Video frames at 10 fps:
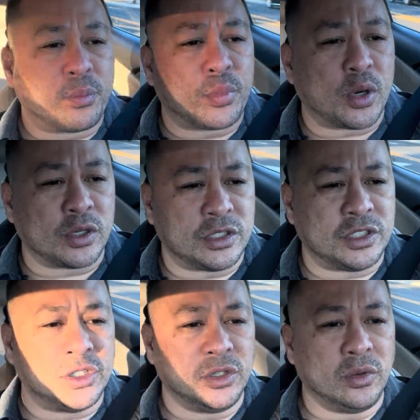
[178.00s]

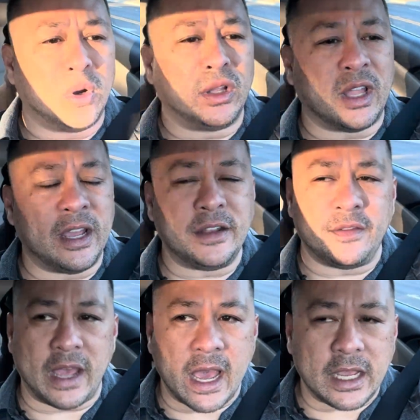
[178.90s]
pursue a line
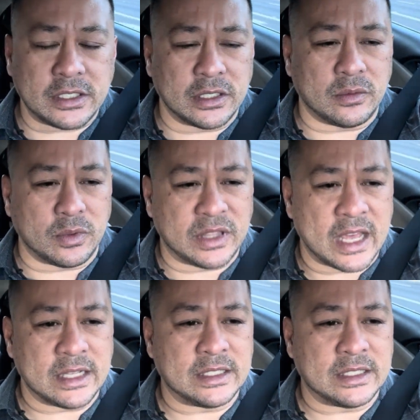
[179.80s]
of action with that